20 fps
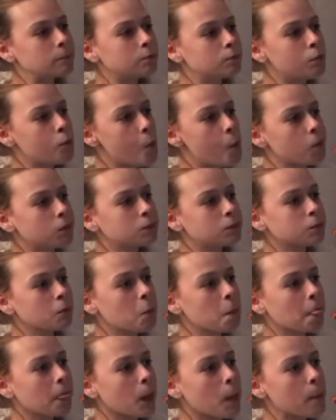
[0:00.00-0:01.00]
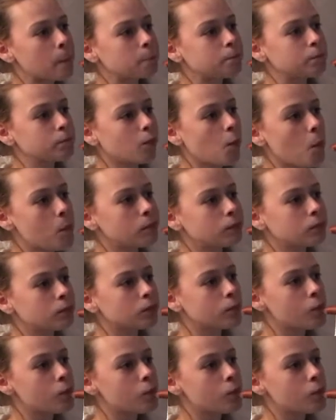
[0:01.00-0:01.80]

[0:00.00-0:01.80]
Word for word: Oh no, just no, no. try it. It's lovely.